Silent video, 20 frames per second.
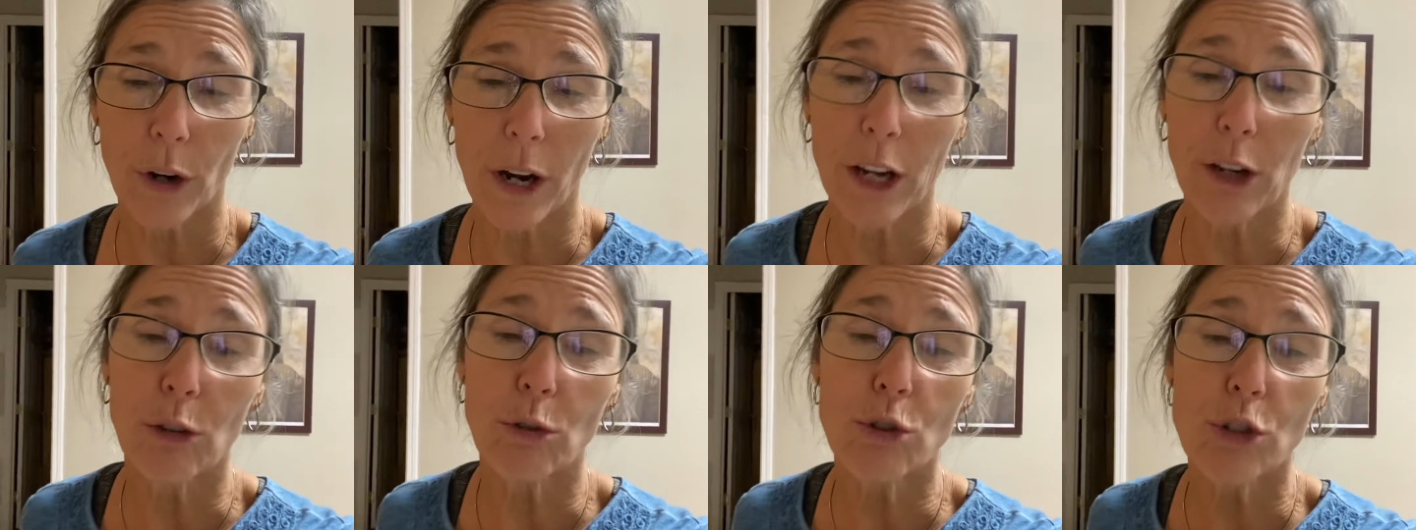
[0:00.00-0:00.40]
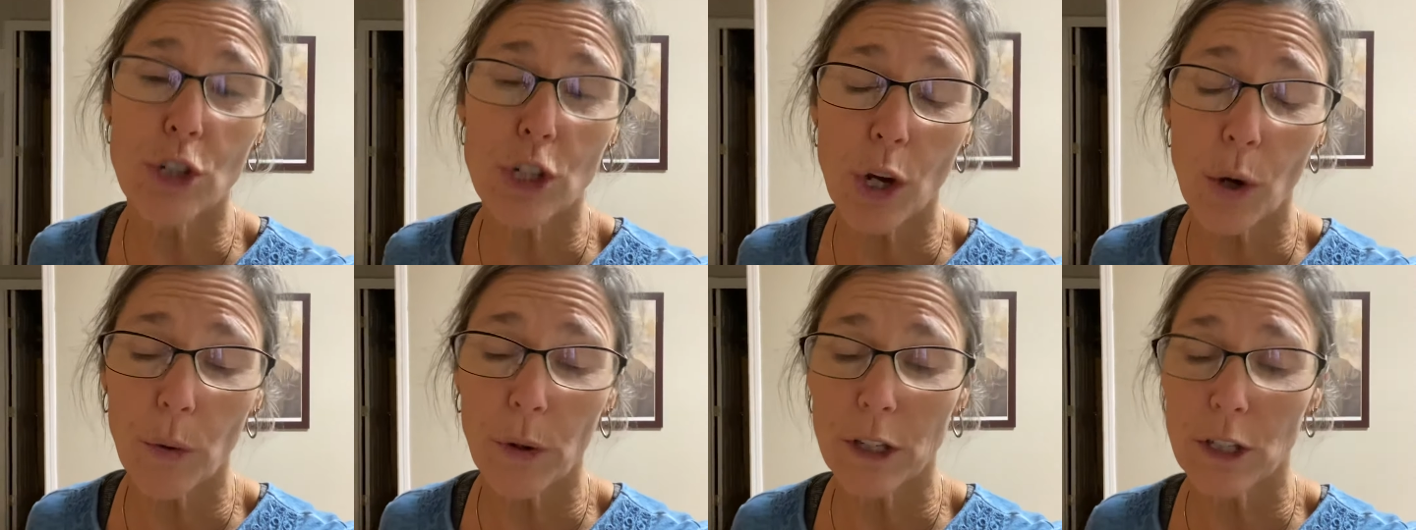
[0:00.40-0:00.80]
and you
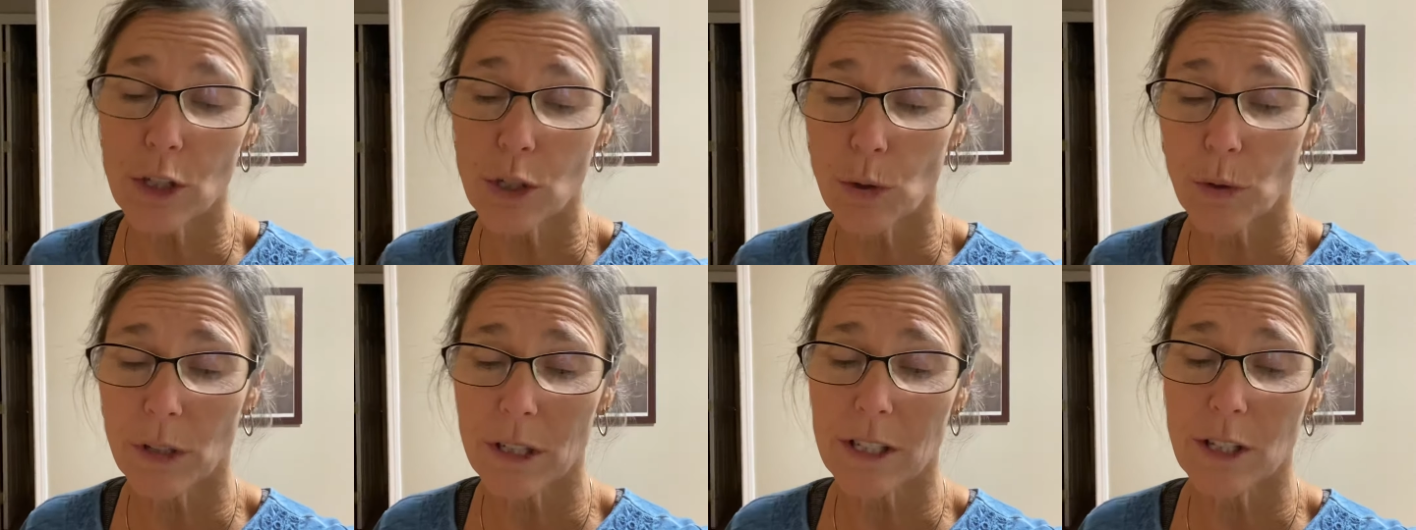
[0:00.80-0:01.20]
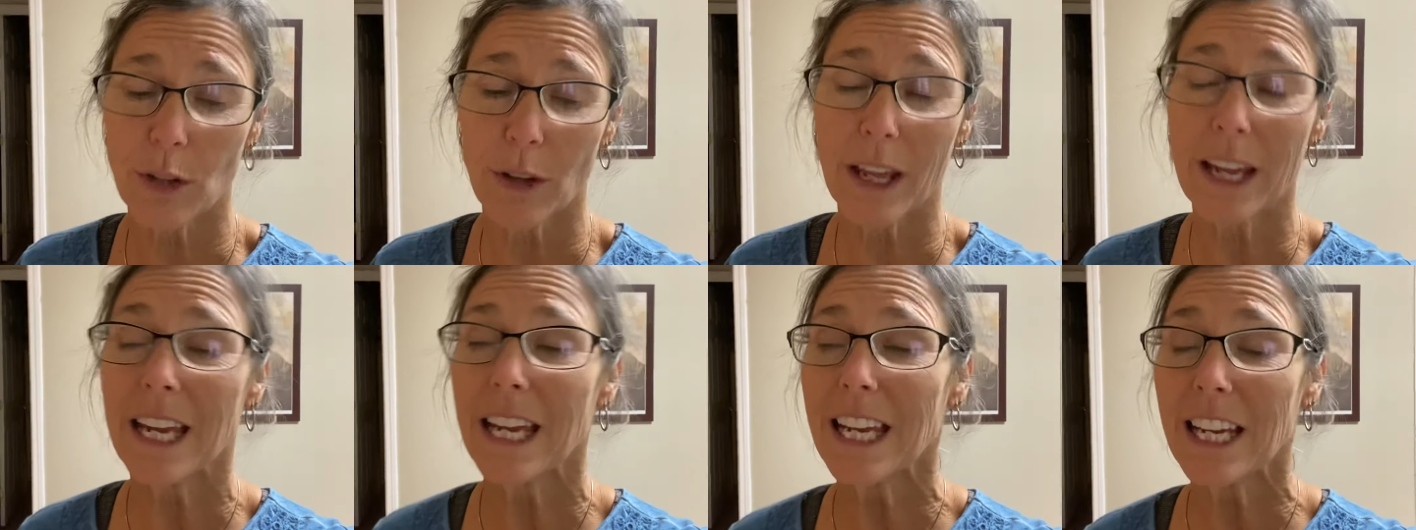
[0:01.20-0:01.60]
show it to us so
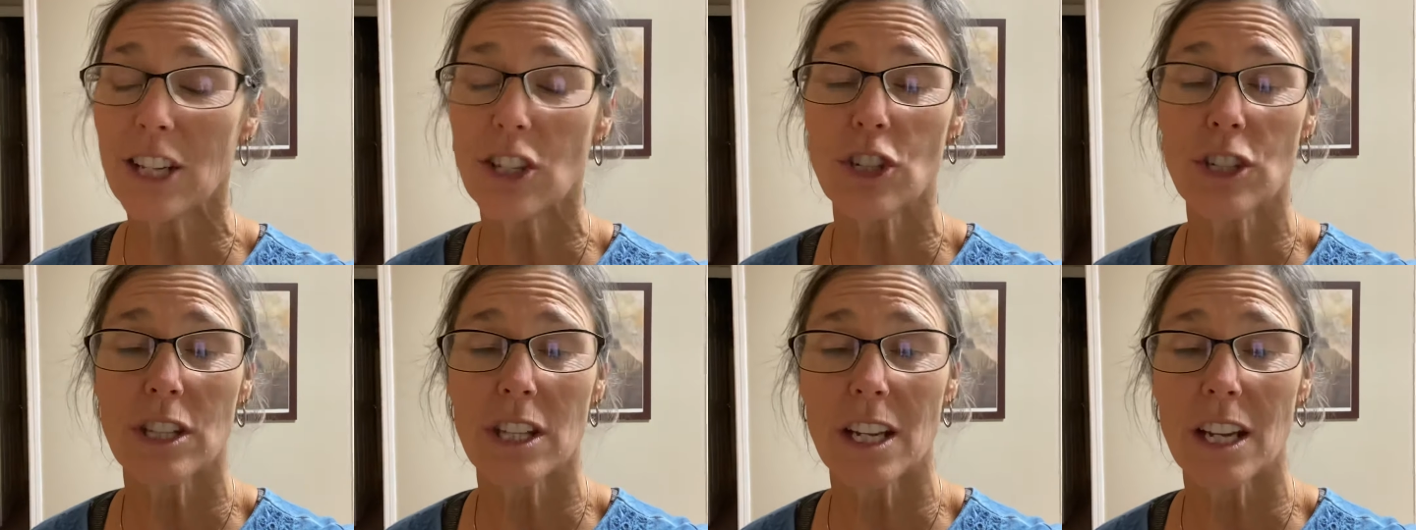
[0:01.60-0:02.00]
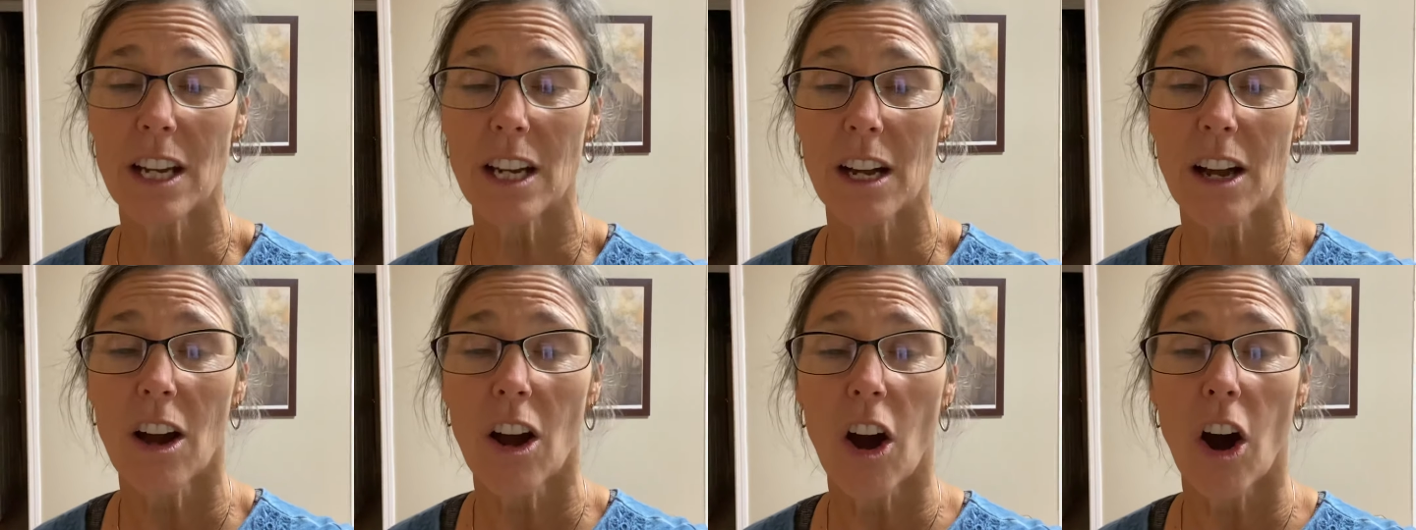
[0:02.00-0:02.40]
that each
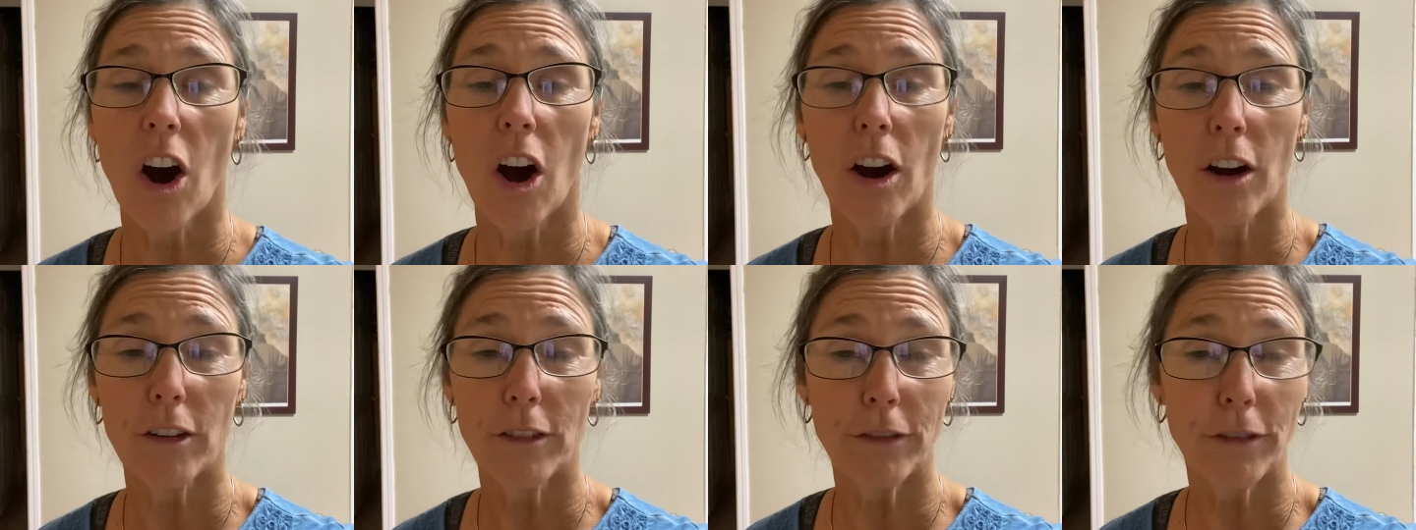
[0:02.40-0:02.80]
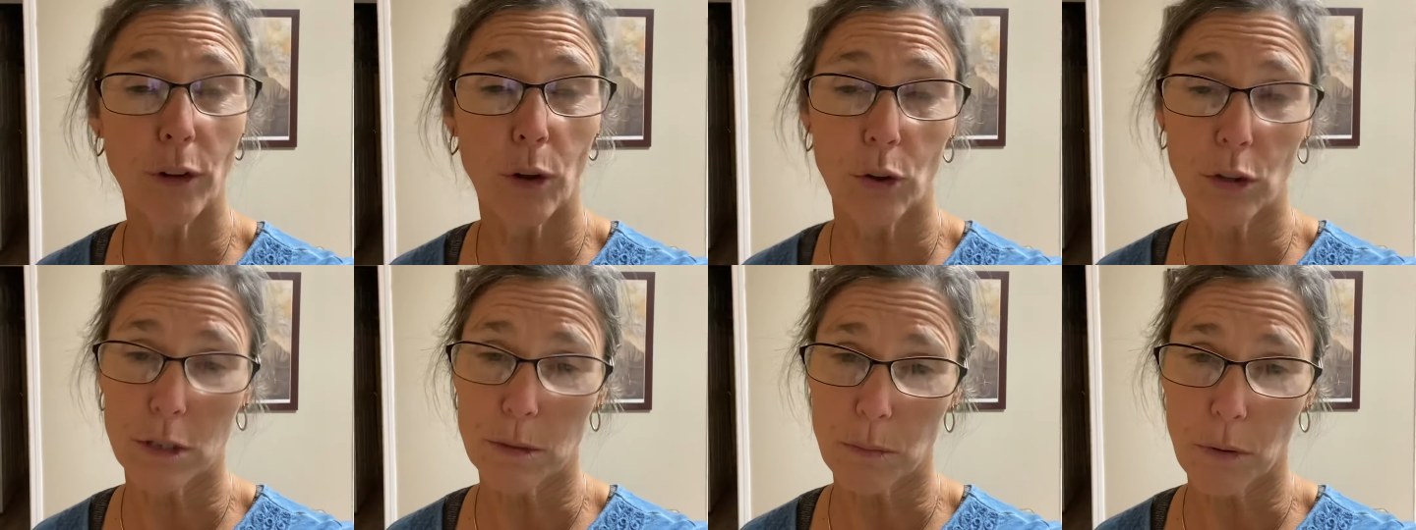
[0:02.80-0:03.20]
thing
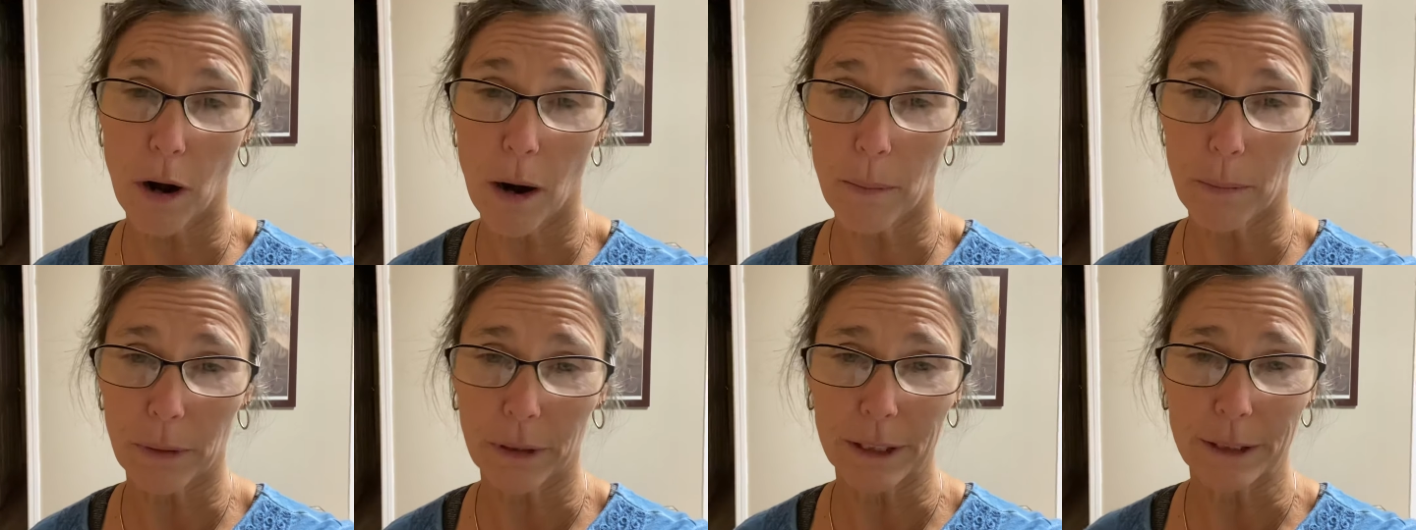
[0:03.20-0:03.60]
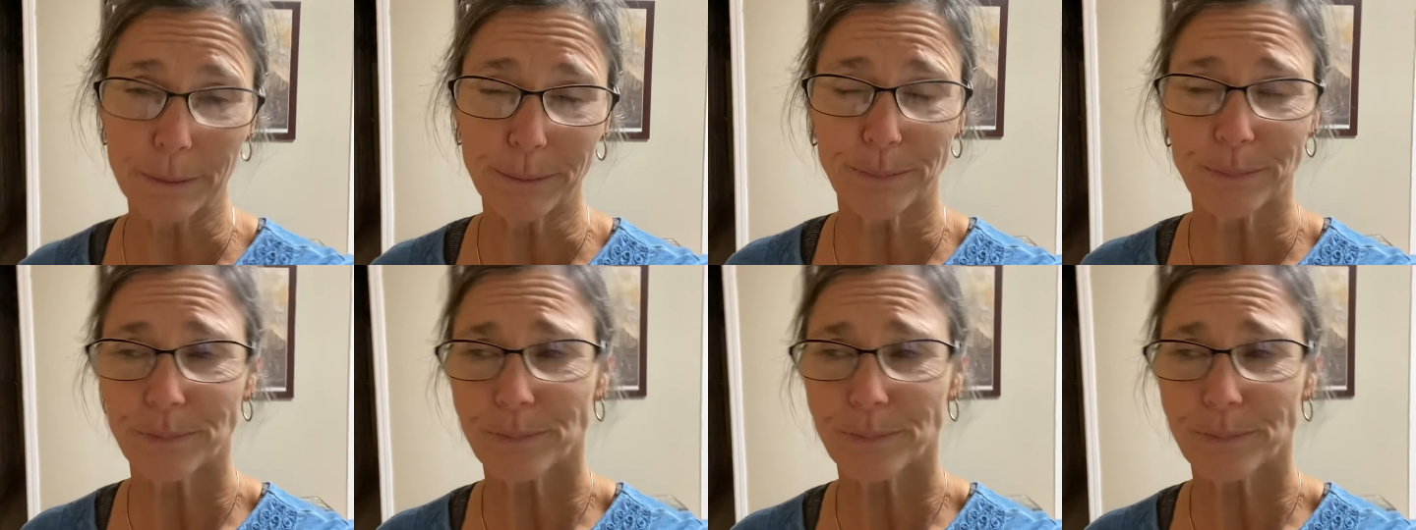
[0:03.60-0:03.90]
unfolds properly.